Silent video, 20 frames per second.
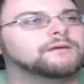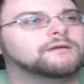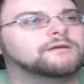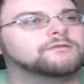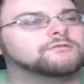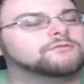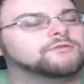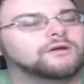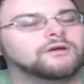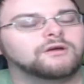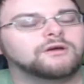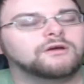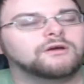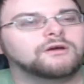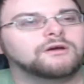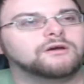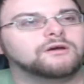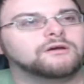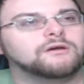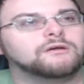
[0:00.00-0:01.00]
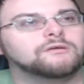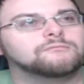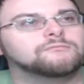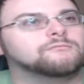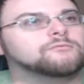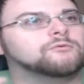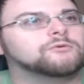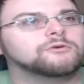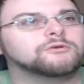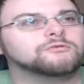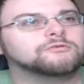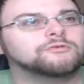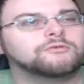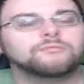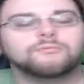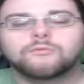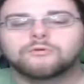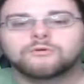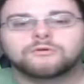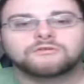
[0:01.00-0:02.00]
saw one or two
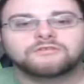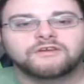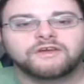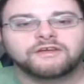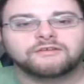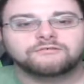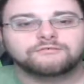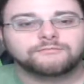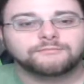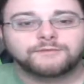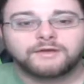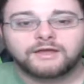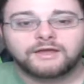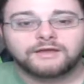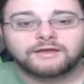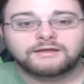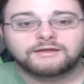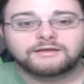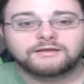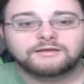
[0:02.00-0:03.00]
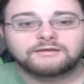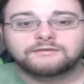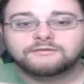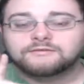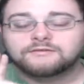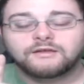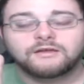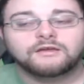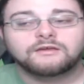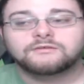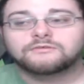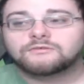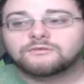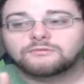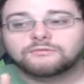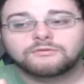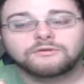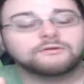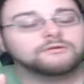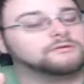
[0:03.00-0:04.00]
more attacks from Hades. So
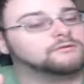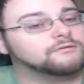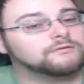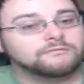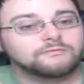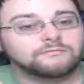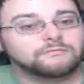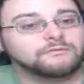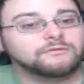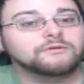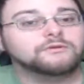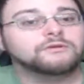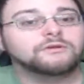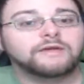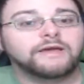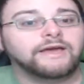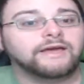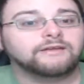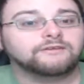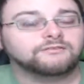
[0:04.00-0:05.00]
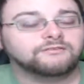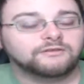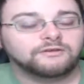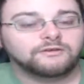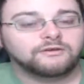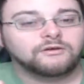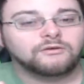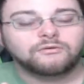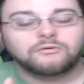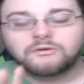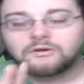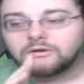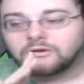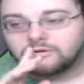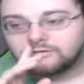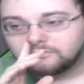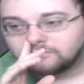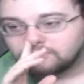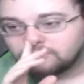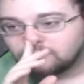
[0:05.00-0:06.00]
there good action going
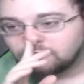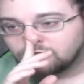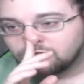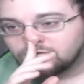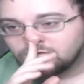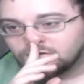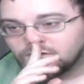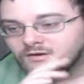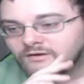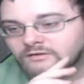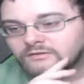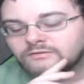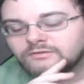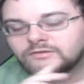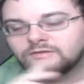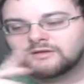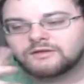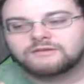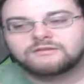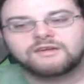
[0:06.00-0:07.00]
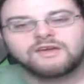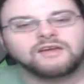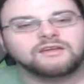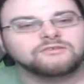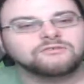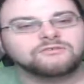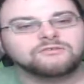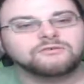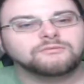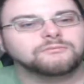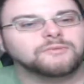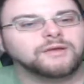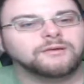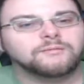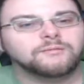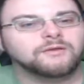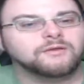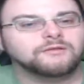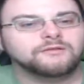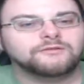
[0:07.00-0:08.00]
on so far. The attacks are
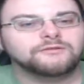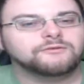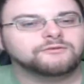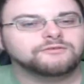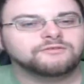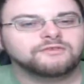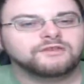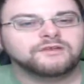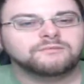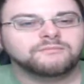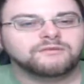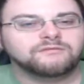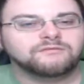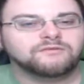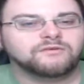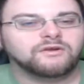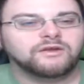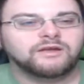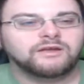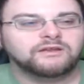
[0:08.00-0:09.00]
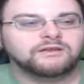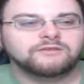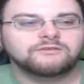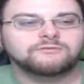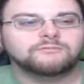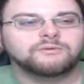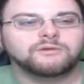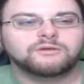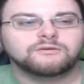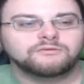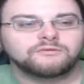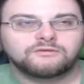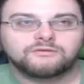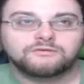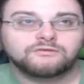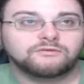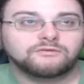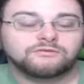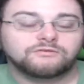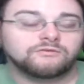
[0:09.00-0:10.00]
maybe a little samey for Hades because he's
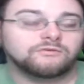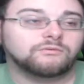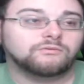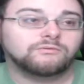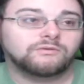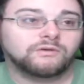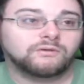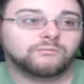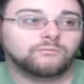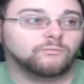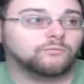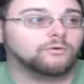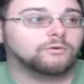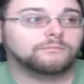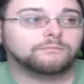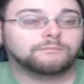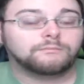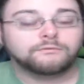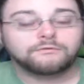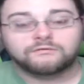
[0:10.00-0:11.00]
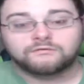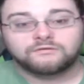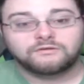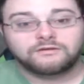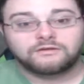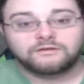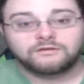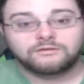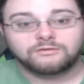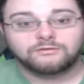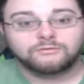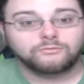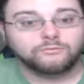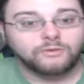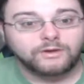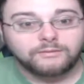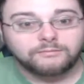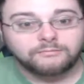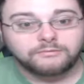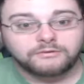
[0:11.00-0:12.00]
just using one particular
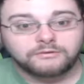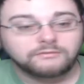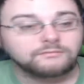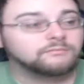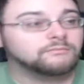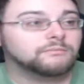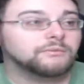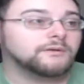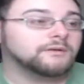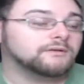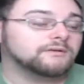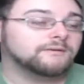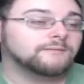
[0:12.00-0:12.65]
weapon, but